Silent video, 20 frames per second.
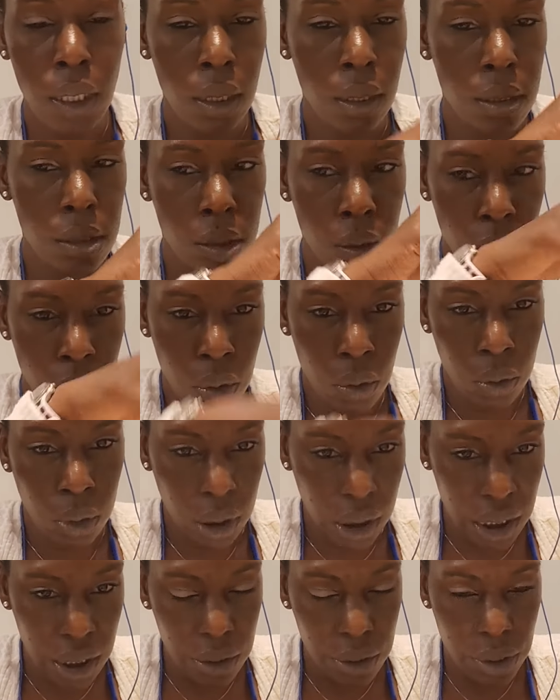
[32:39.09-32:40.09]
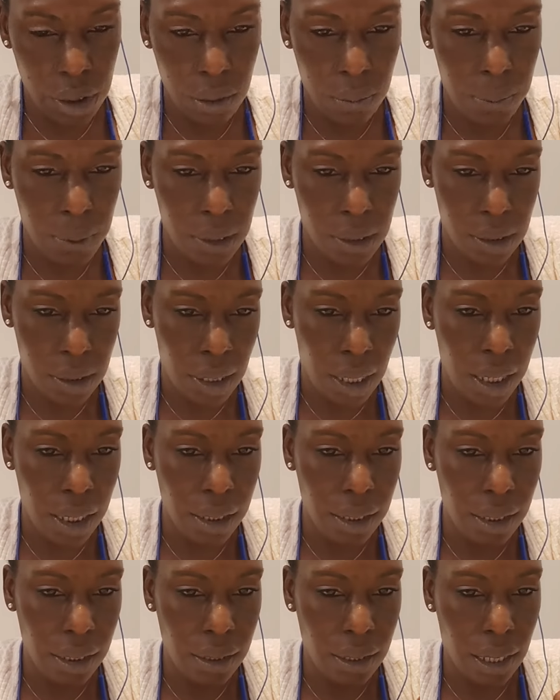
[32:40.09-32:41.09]
So your leadership is not
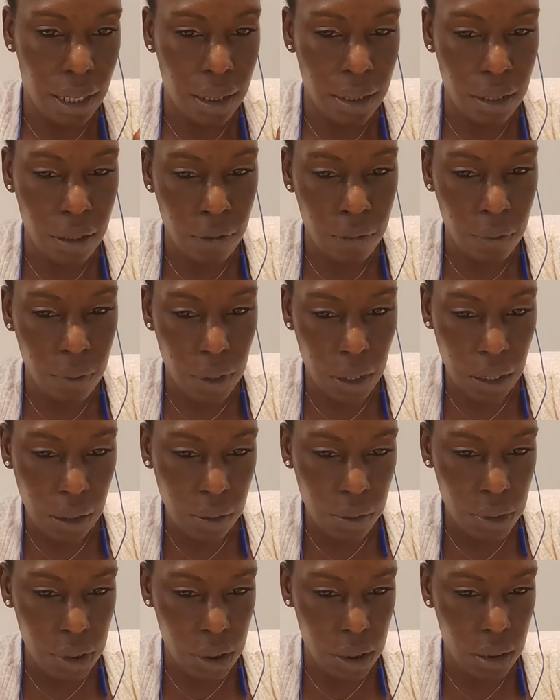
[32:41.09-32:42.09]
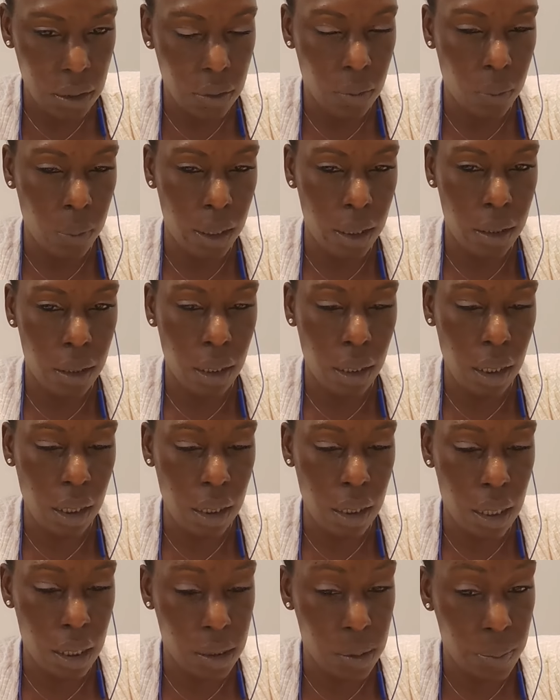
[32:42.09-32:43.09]
in that devil energy the way that
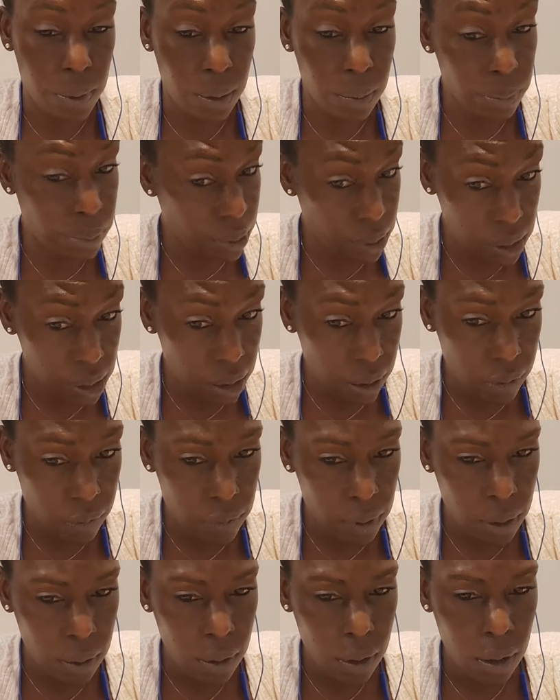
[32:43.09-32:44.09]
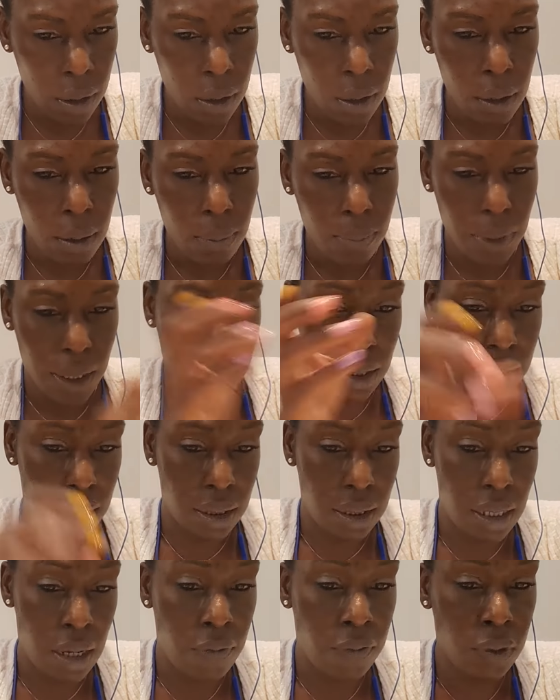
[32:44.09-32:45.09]
it has been perceived. Because the
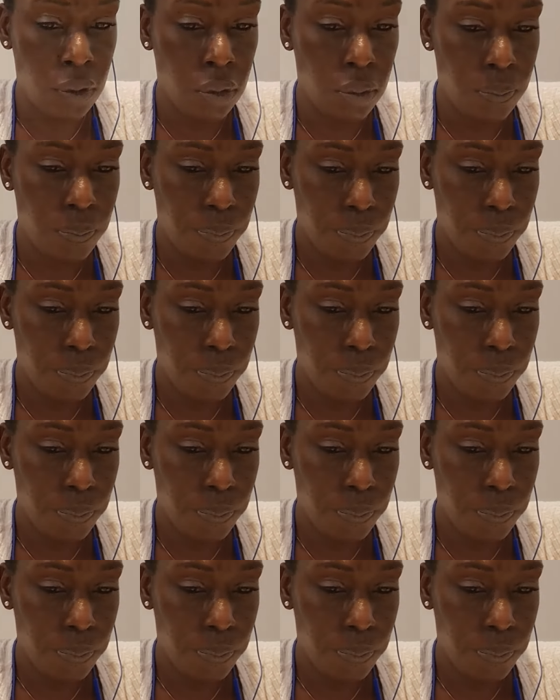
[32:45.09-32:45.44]
devil